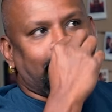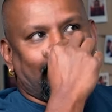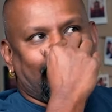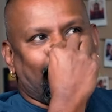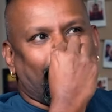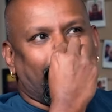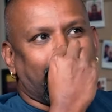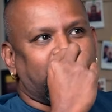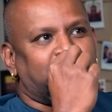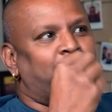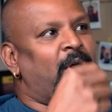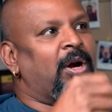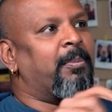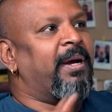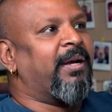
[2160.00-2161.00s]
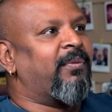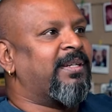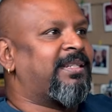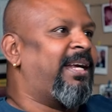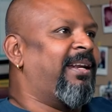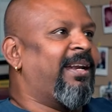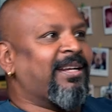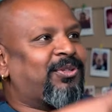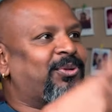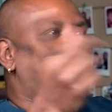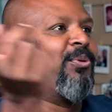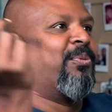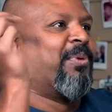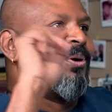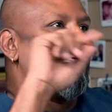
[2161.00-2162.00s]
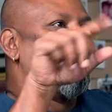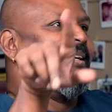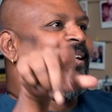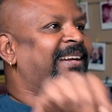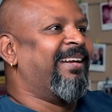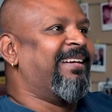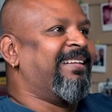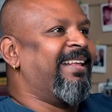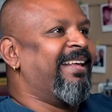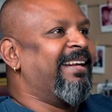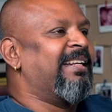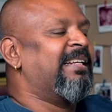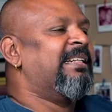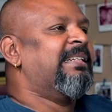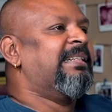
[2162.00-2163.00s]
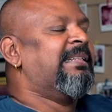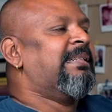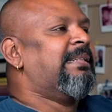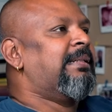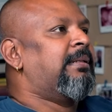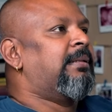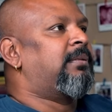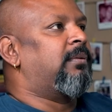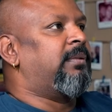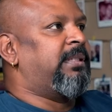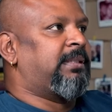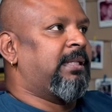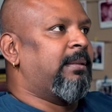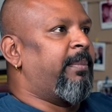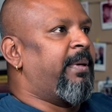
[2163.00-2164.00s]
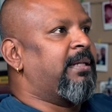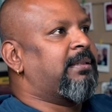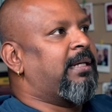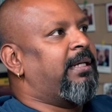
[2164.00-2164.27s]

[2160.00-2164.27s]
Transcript: then one small bike which I like to roam around here and there. So these are the bikes I